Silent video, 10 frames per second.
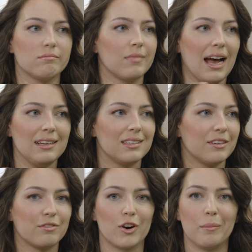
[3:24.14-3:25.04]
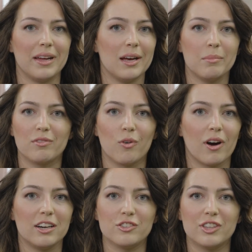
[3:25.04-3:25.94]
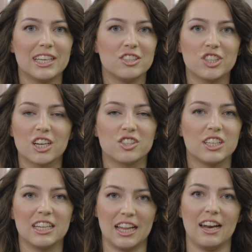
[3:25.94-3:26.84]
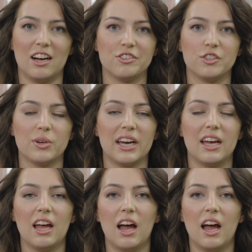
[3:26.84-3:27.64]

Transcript: ice it for a minute before I do the injection, and then I'll do it.